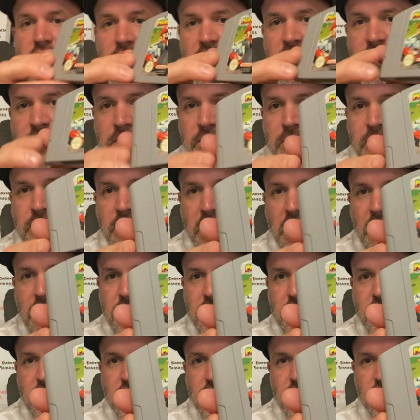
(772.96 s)
in
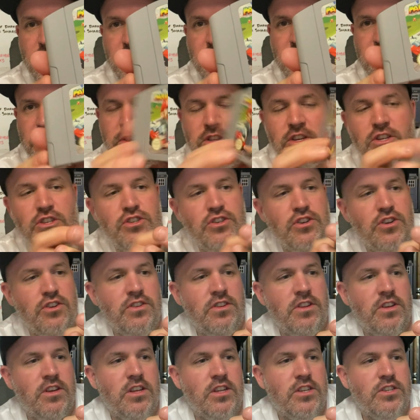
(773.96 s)
very good
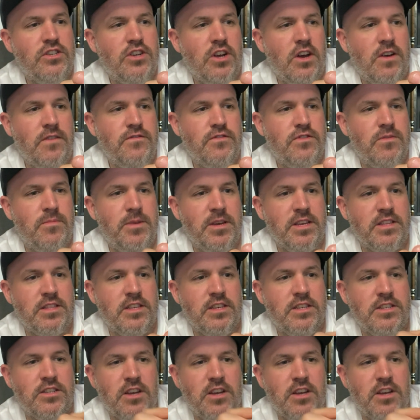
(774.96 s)
condition. Chuffed to pick this